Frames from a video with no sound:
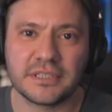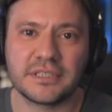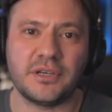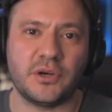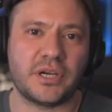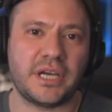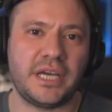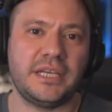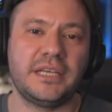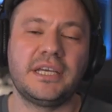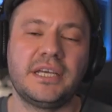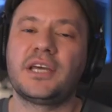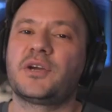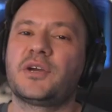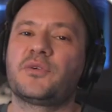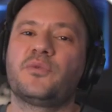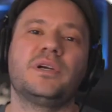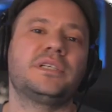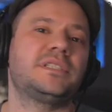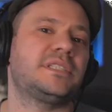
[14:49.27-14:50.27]
okay,
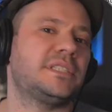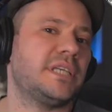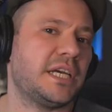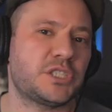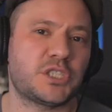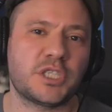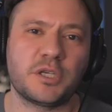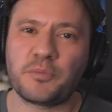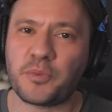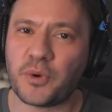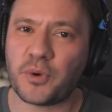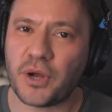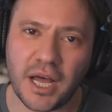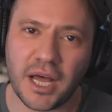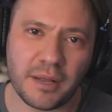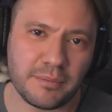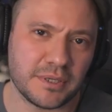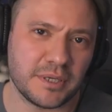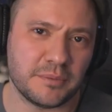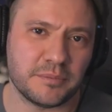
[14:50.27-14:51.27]
recession
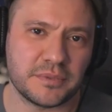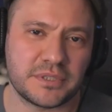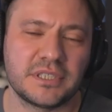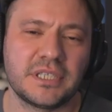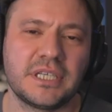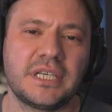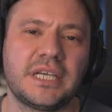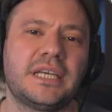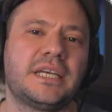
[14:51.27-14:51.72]
problems,